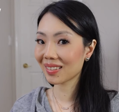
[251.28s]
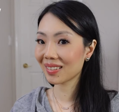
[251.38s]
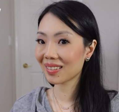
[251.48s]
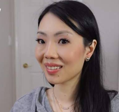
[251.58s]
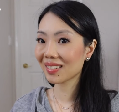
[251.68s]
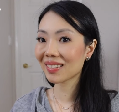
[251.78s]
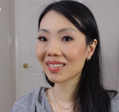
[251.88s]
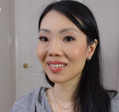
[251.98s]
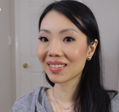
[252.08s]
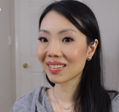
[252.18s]

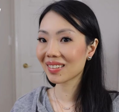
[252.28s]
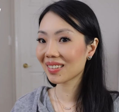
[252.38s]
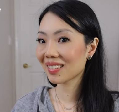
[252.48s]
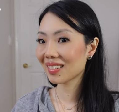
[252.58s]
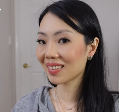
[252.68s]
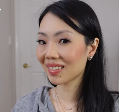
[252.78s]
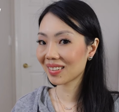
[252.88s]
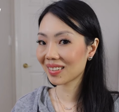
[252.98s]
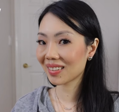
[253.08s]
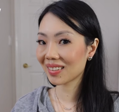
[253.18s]

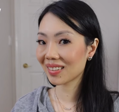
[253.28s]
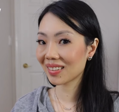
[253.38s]
[no speech]